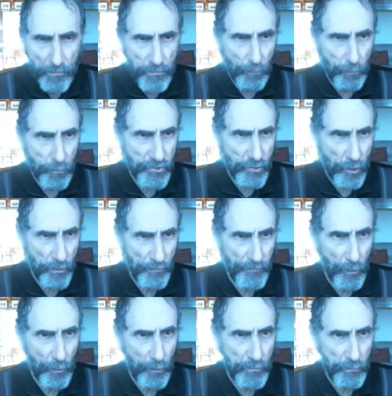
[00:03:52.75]
But we'll start
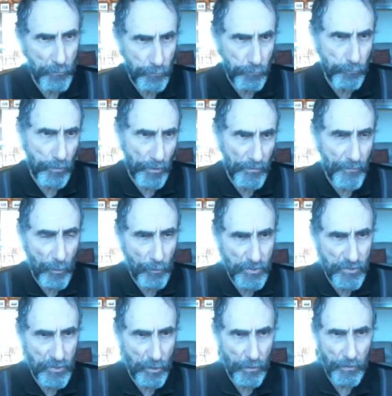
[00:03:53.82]
with a
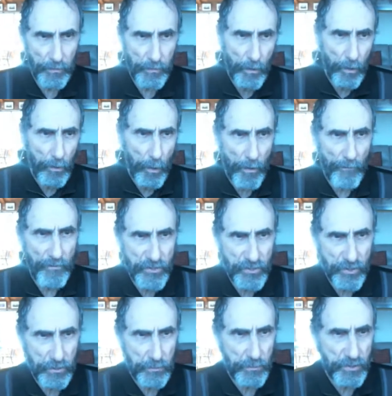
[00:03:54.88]
focus on
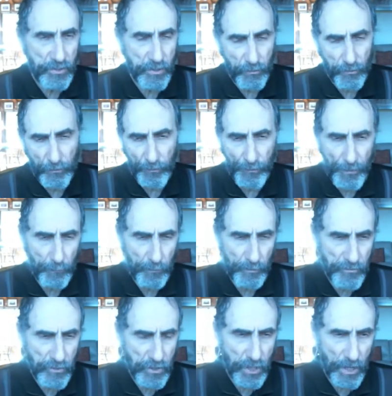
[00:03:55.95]
obviously the material that
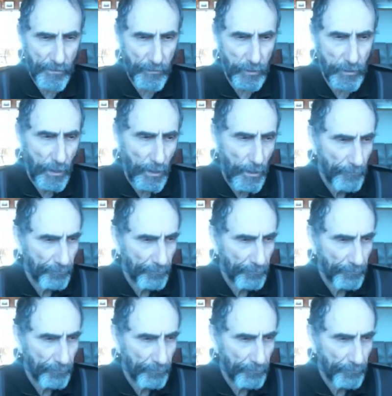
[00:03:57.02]
we've just covered.